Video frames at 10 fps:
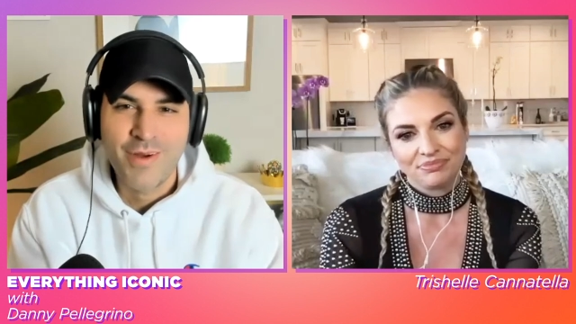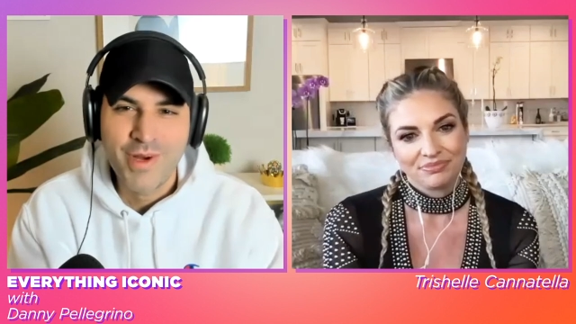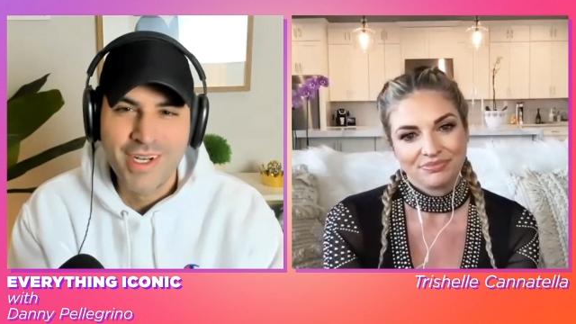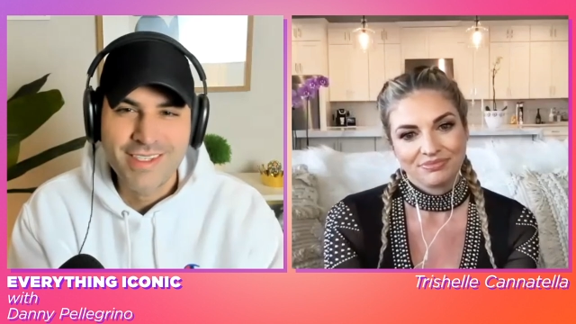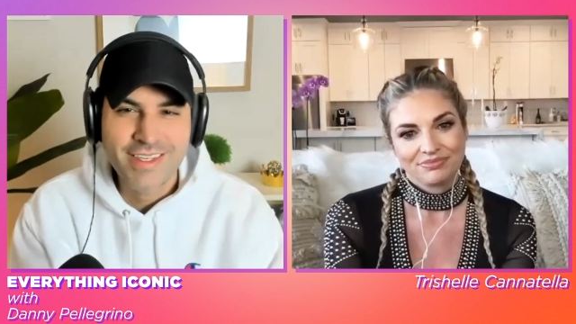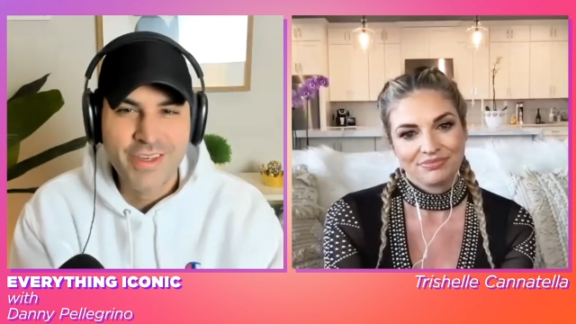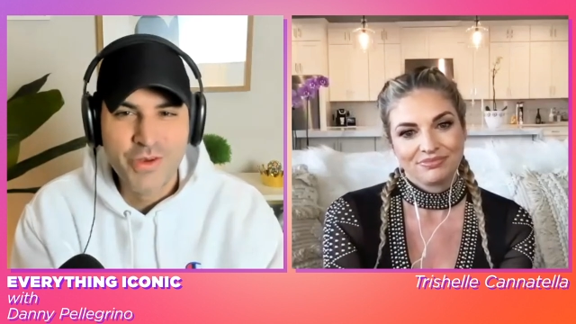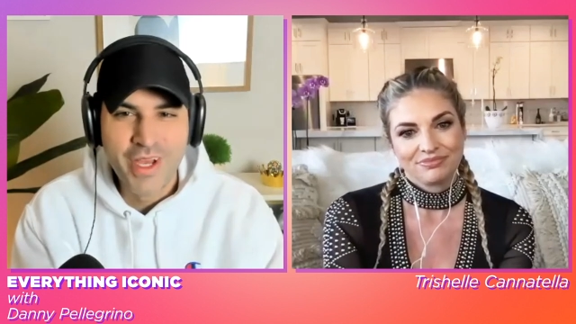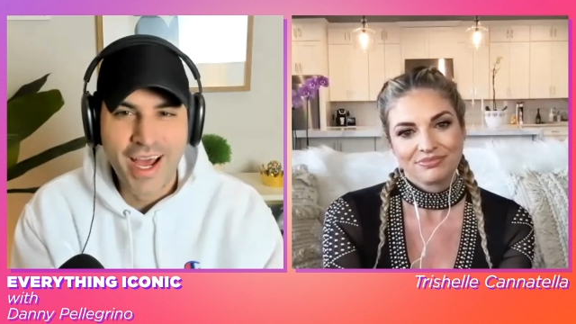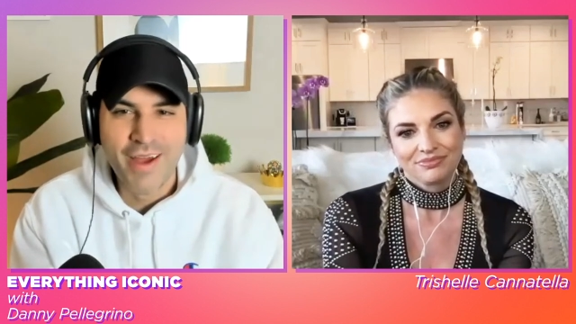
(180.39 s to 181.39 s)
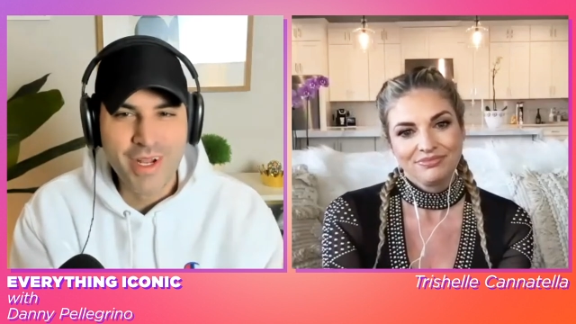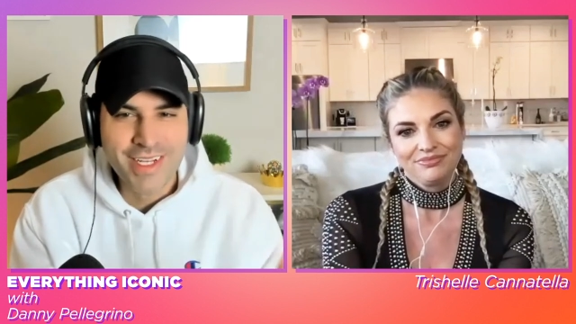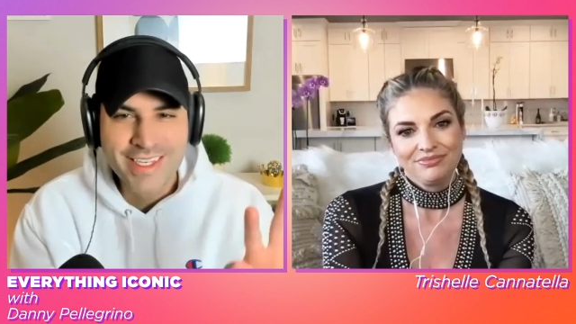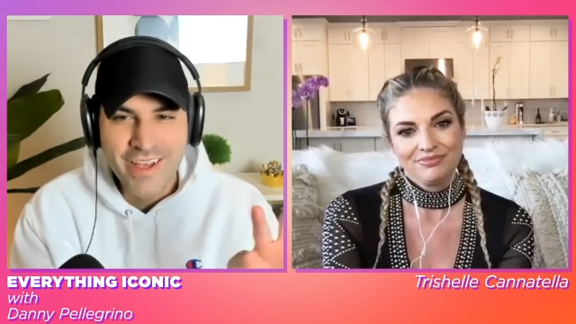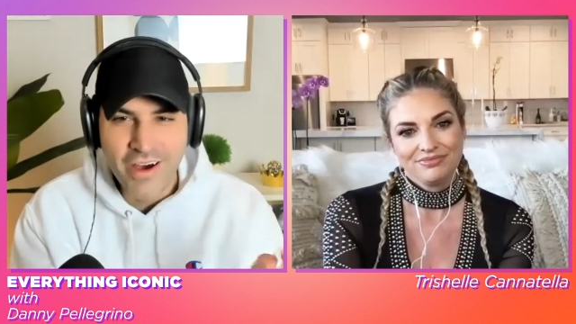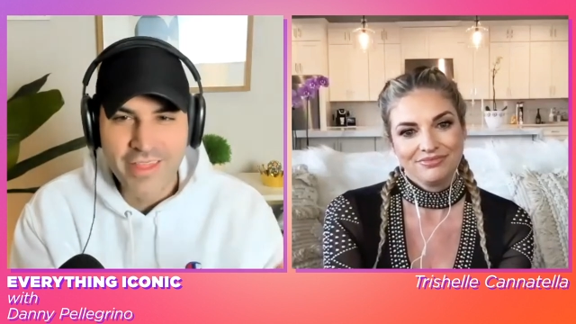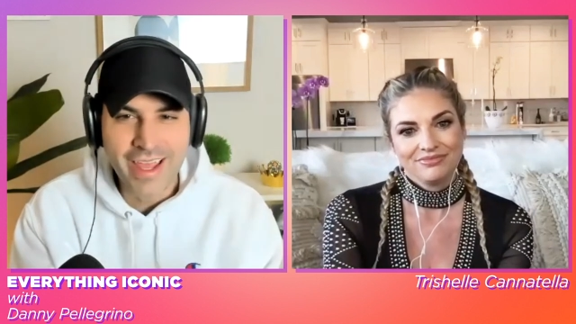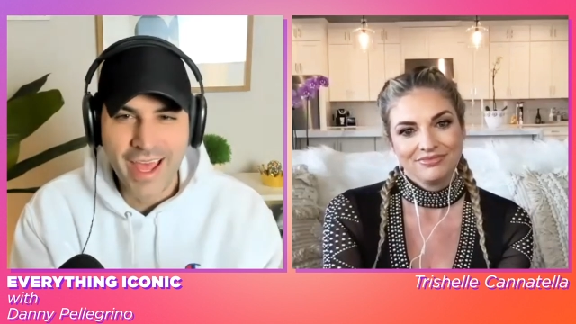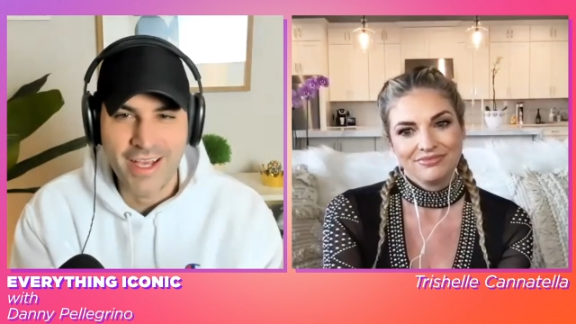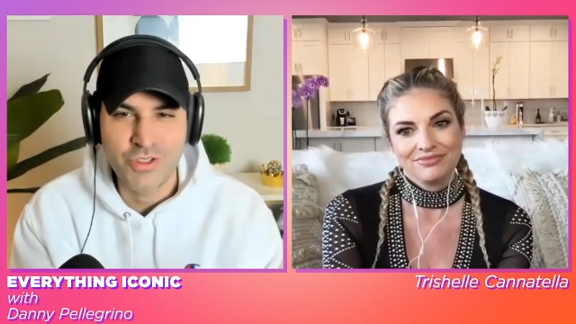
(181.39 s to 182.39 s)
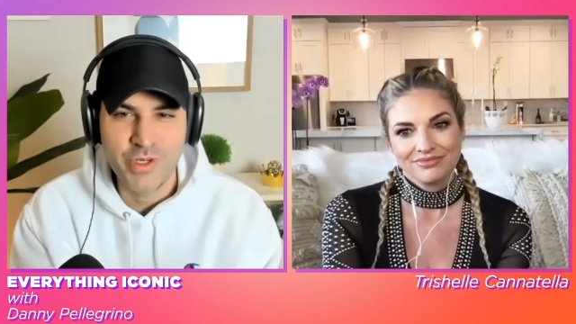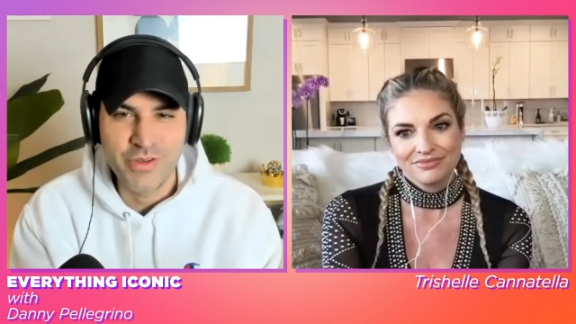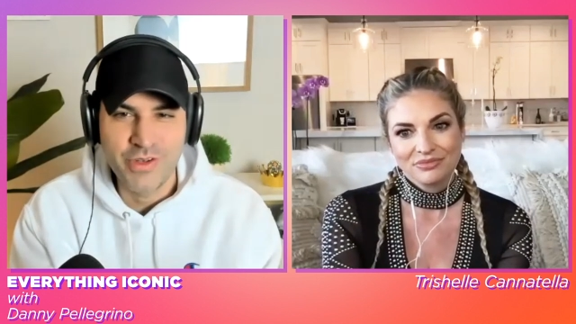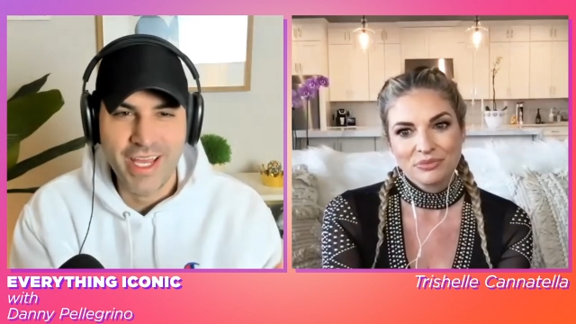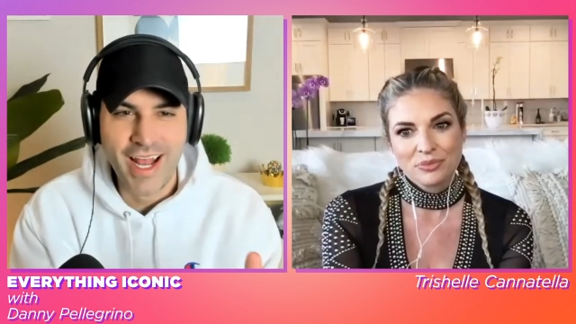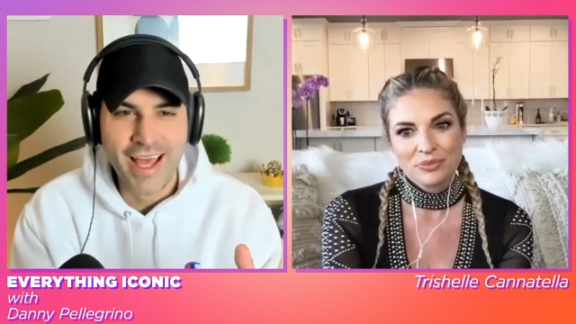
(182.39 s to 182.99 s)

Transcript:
Speaker 1: I want to see you guys. I want to see all the cast reunite.